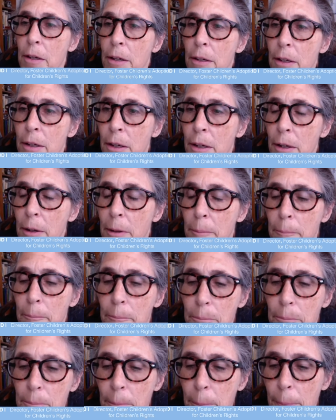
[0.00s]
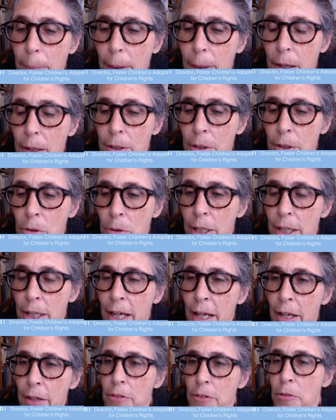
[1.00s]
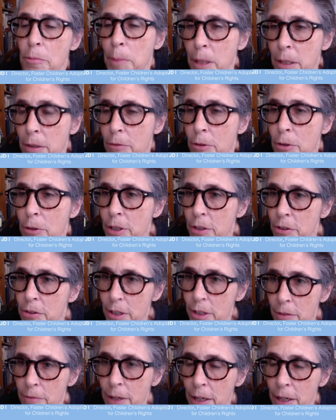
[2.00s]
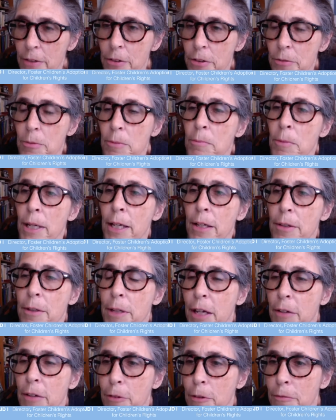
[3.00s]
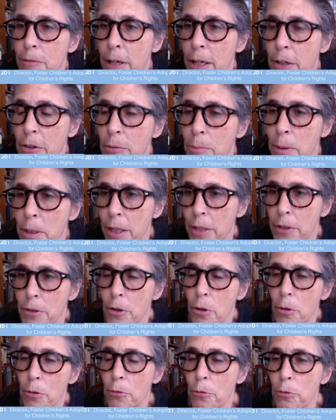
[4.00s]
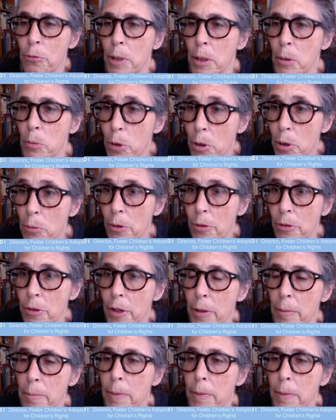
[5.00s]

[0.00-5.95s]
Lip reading: I can't speak for DCFS and the FFAs, but I know through my work with them,